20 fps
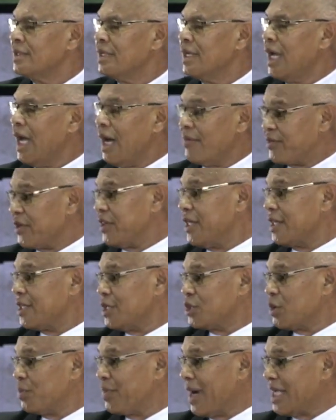everything
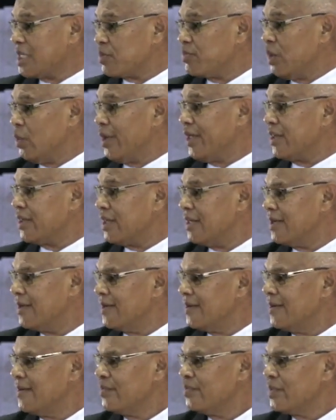that you bless me with,
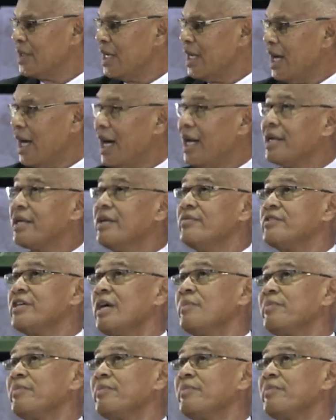I'll give 10%.